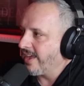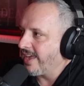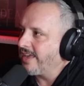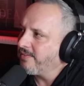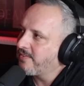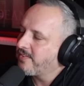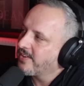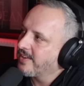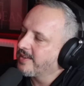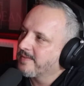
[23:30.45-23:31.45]
If,
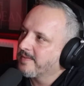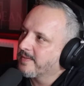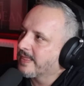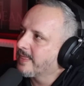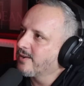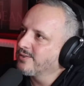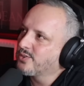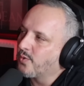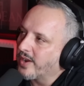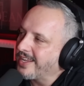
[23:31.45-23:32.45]

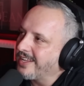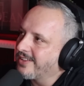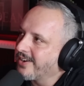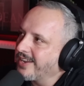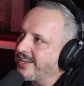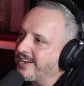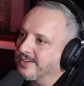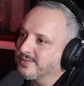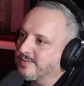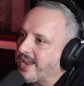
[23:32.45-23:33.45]
20, 30
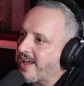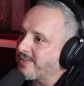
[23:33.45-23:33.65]
years from now,